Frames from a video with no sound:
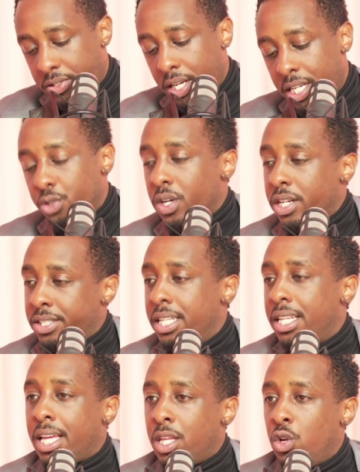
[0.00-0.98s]
in Israel saying,
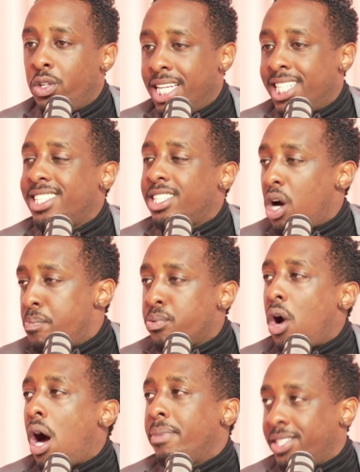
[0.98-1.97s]
like, this is our
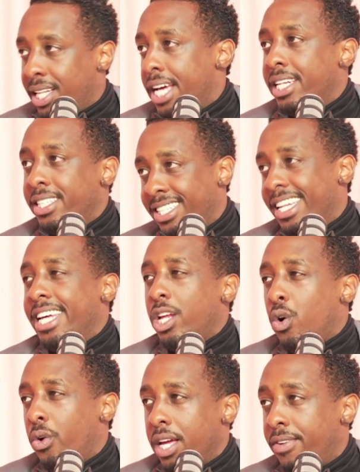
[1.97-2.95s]
promised land, this is land that
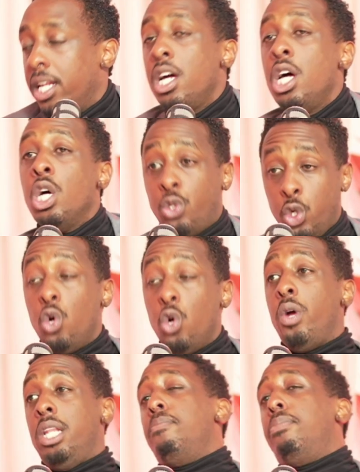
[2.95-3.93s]
we're given. Do you
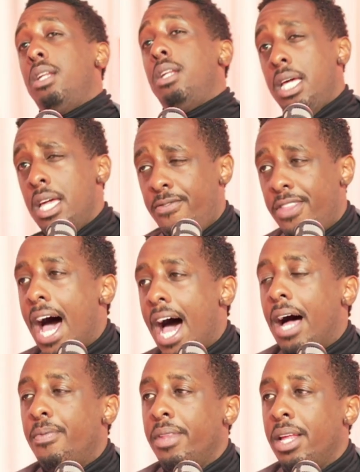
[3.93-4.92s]
really believe that